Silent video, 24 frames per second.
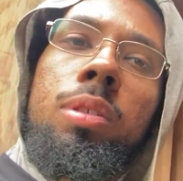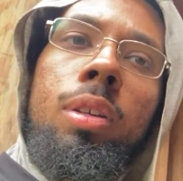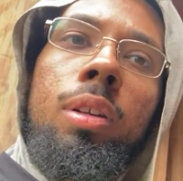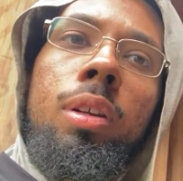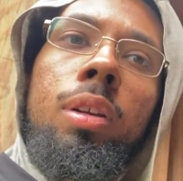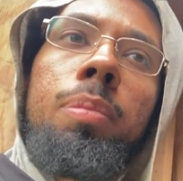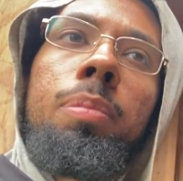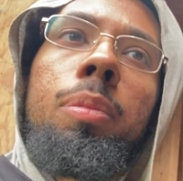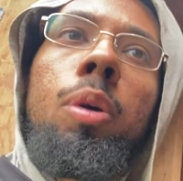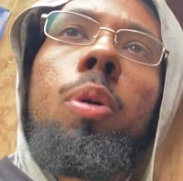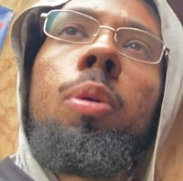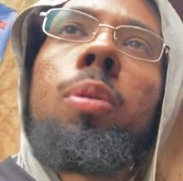to
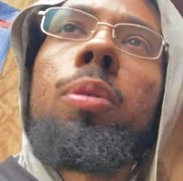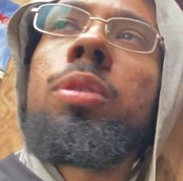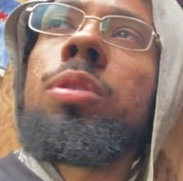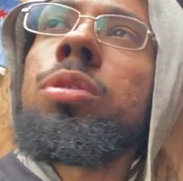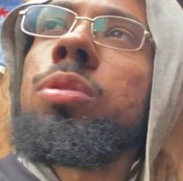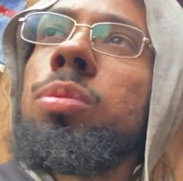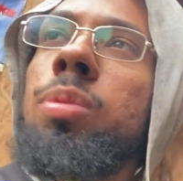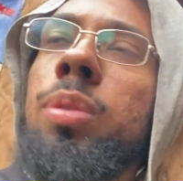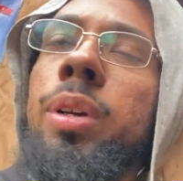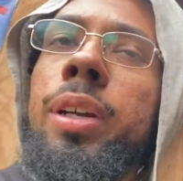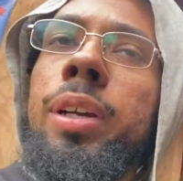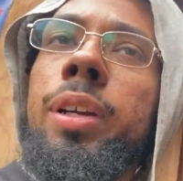the
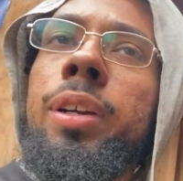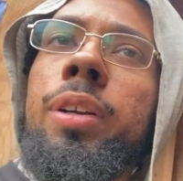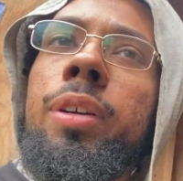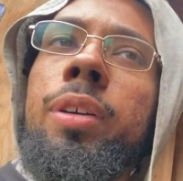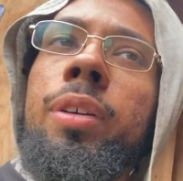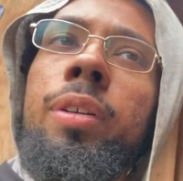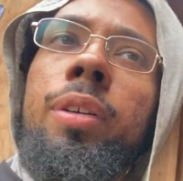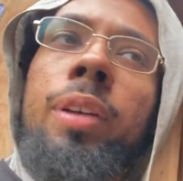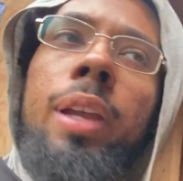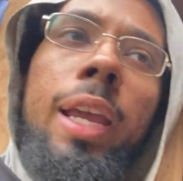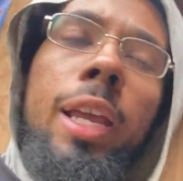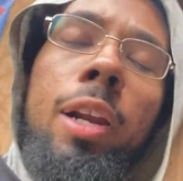mowers
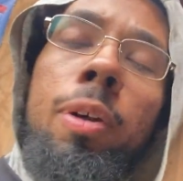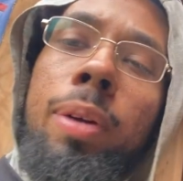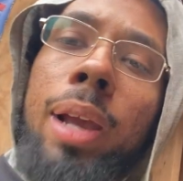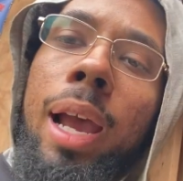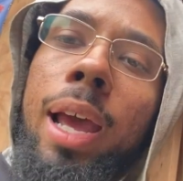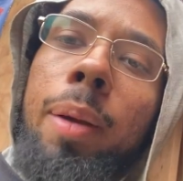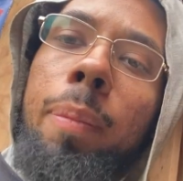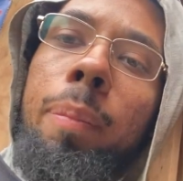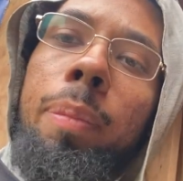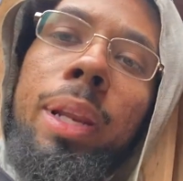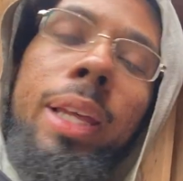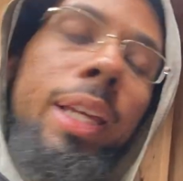where it don't
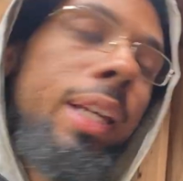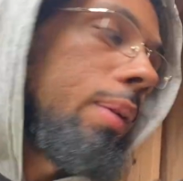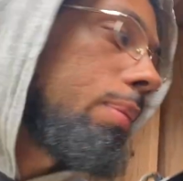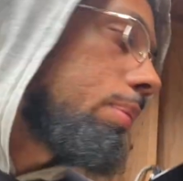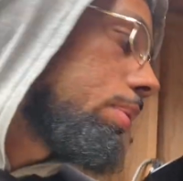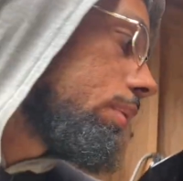got a blade